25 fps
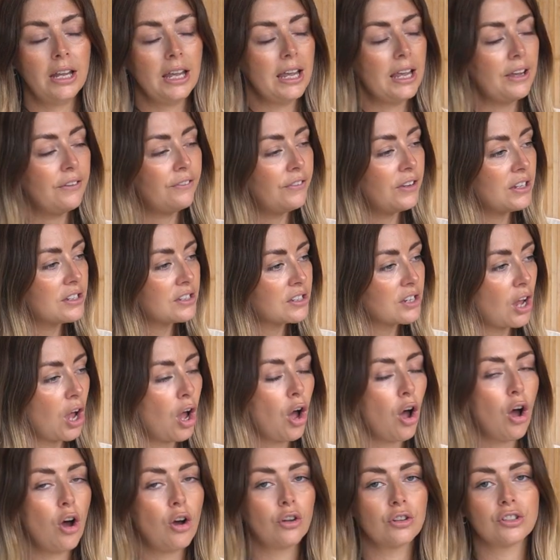If it's a
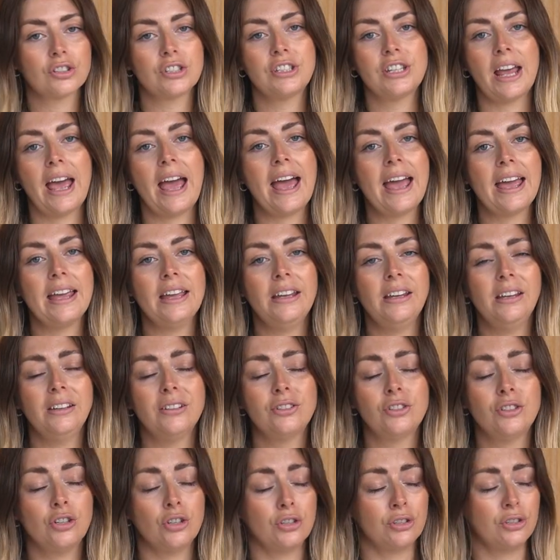hot day,
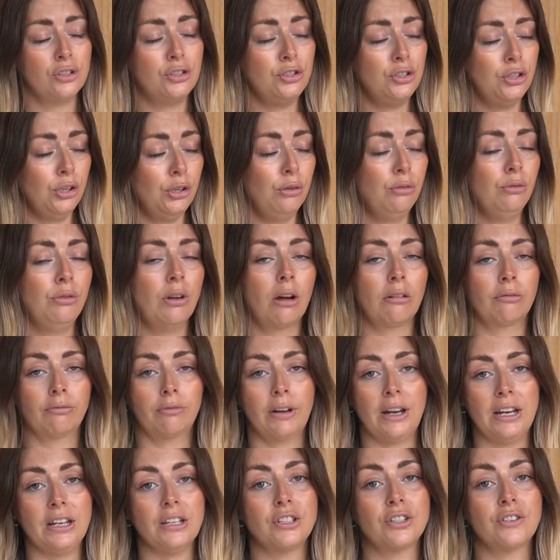just do not
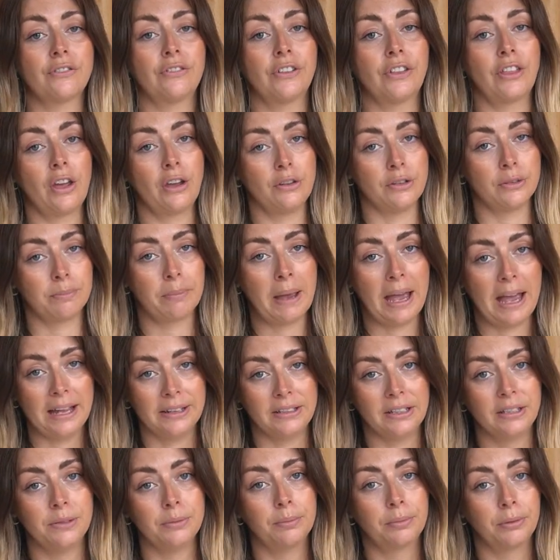reach for those
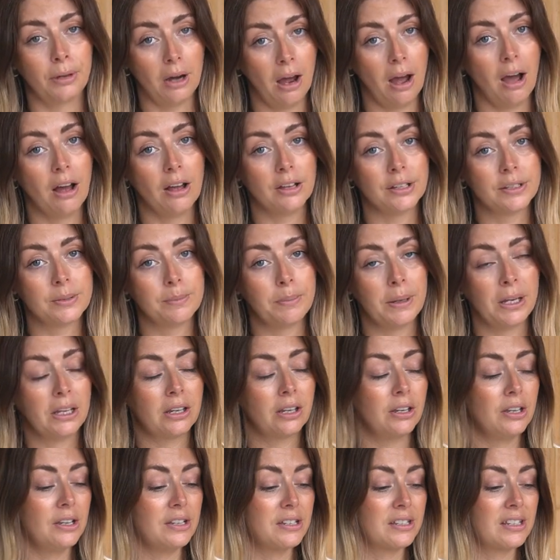padded bras,
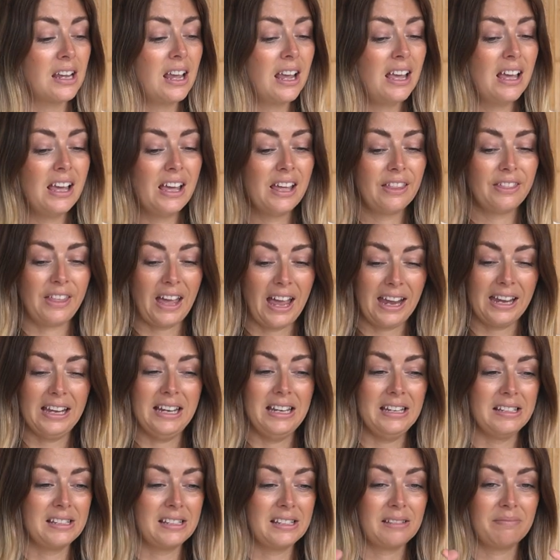because that
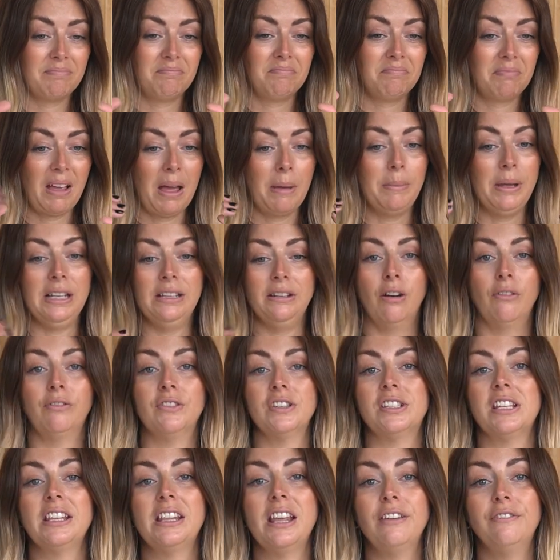is, I mean,
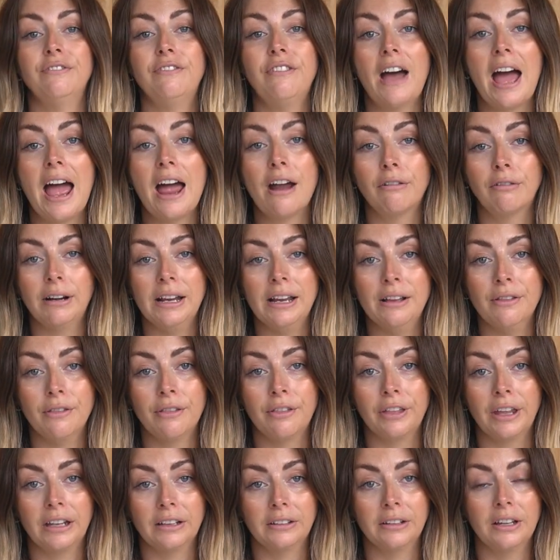obviously they vary in
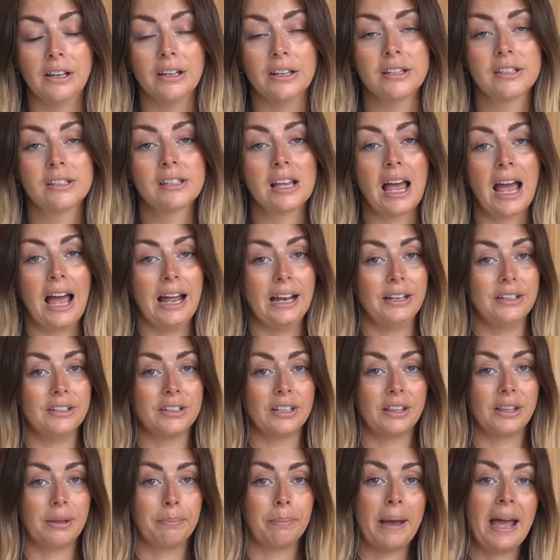thickness, and
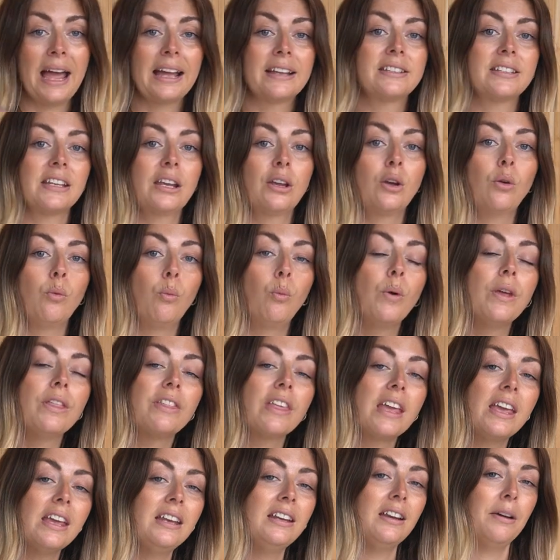the padding
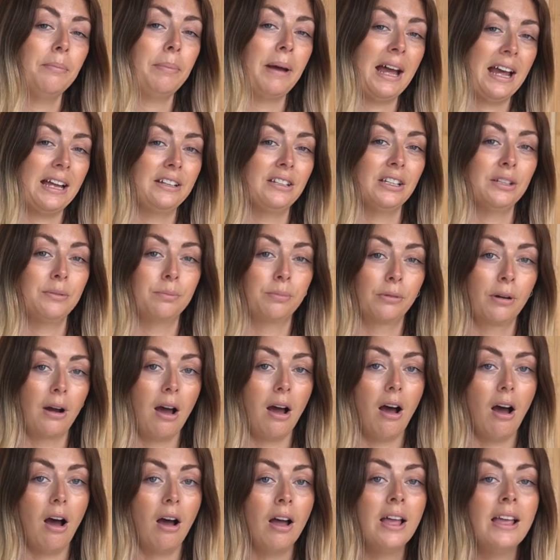within a padded
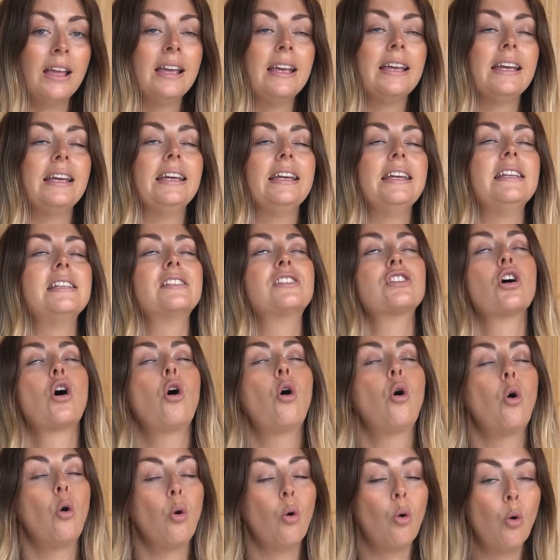bra is
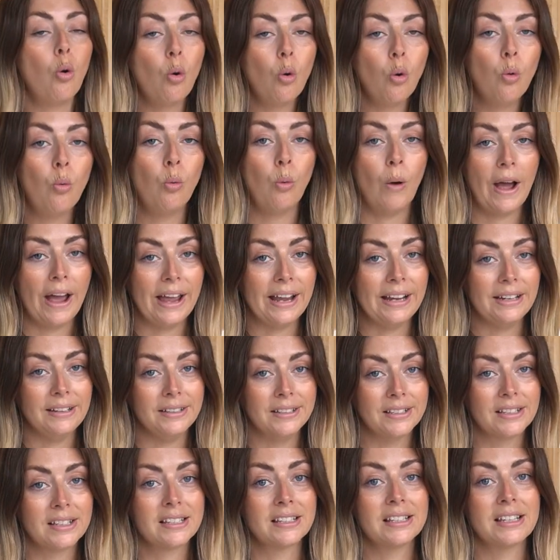
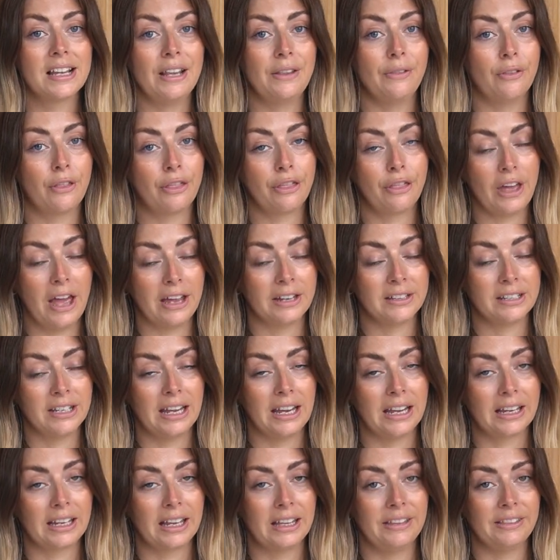always
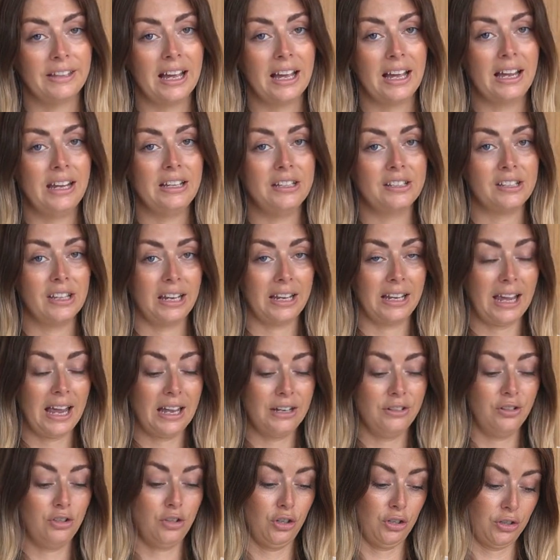synthetic, and that is
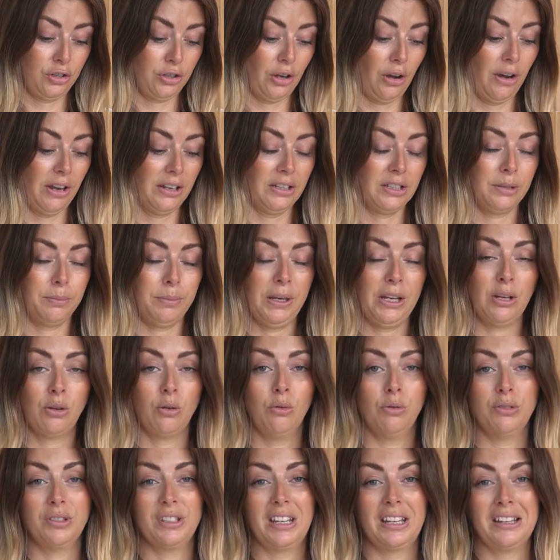again just going to be
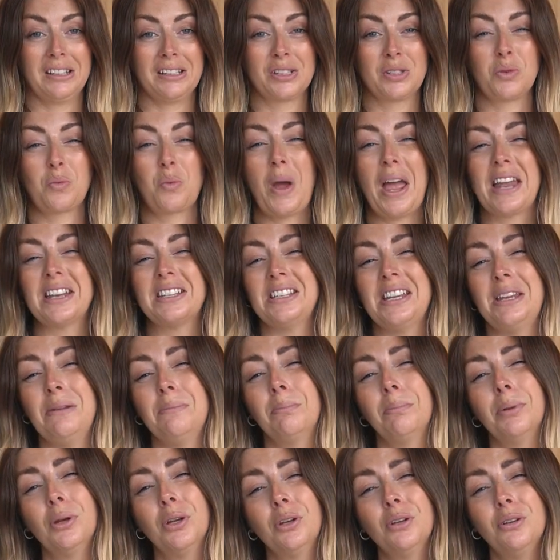causing
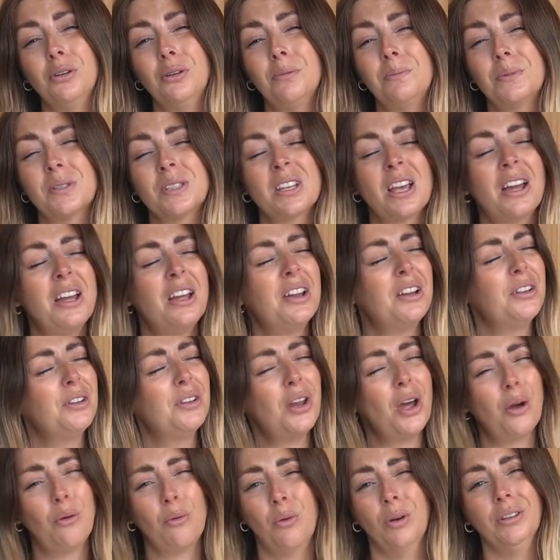sweaty boobs.
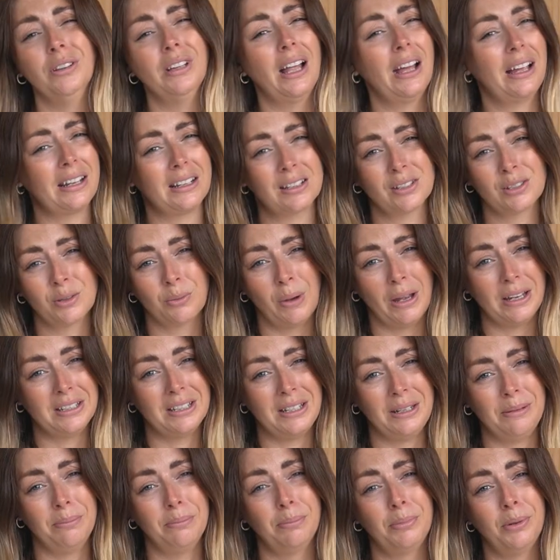No one likes
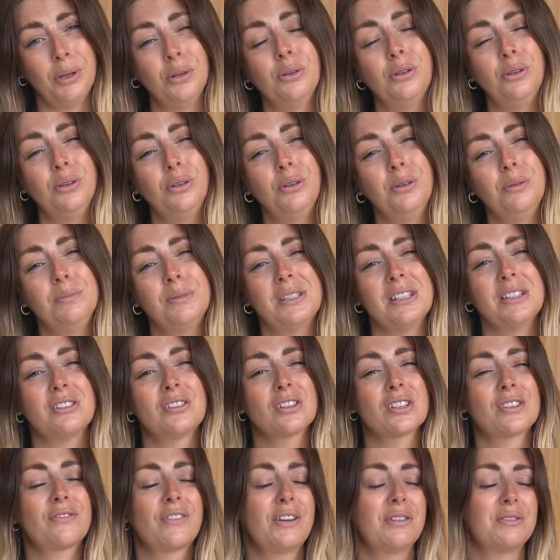sweaty boobs. It
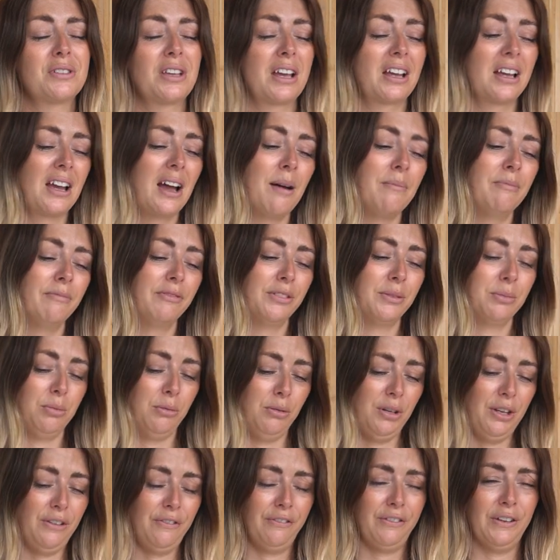just feels uncomfortable.
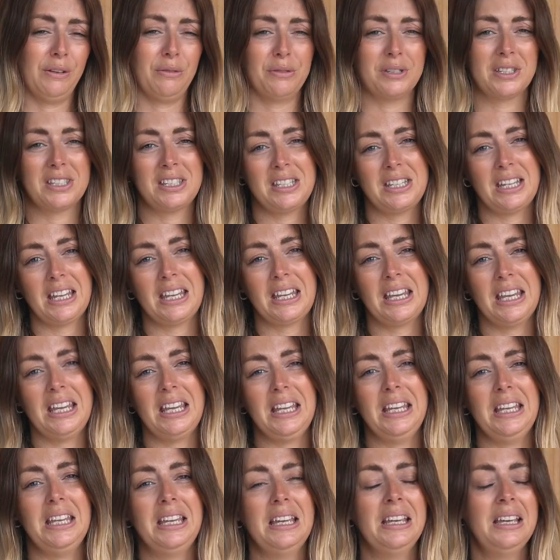You feel
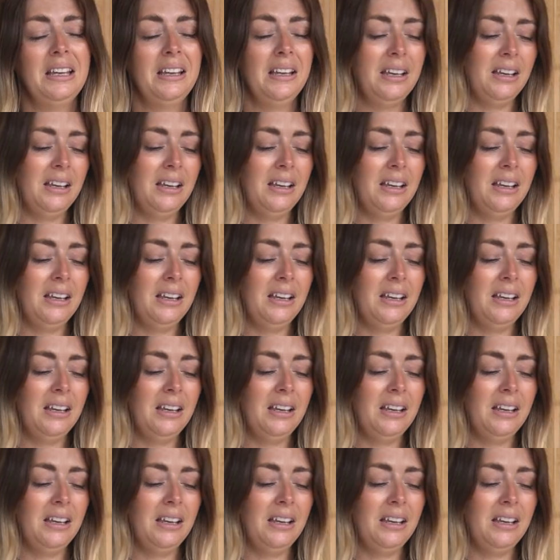sticky.